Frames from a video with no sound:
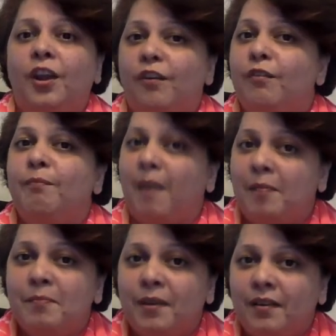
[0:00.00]

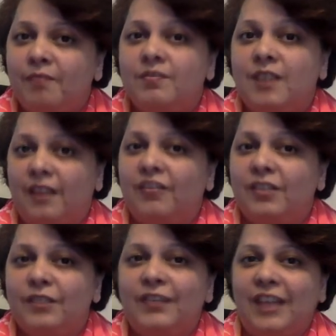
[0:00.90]
Remember,
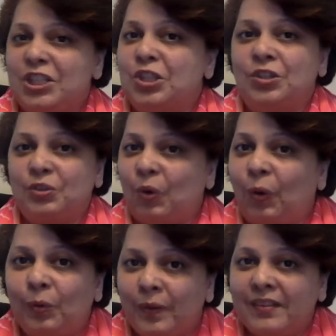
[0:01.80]
diversification is
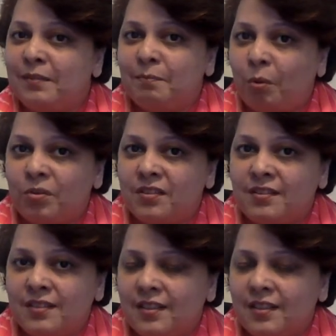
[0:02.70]
always important,